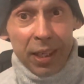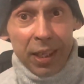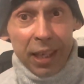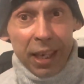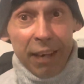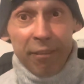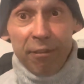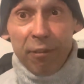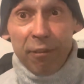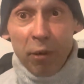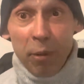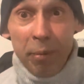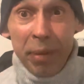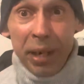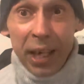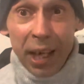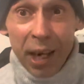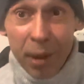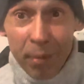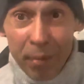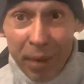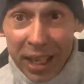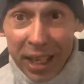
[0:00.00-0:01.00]
And for a
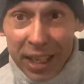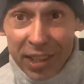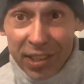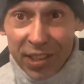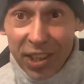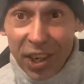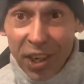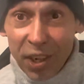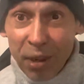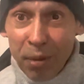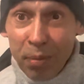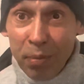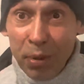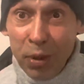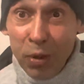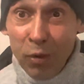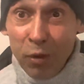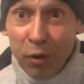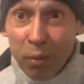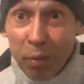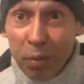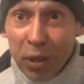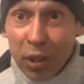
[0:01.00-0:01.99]
minute, I make a sudden move
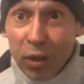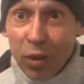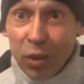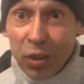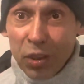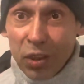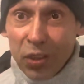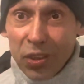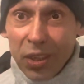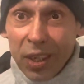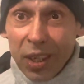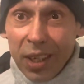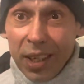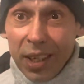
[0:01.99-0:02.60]
because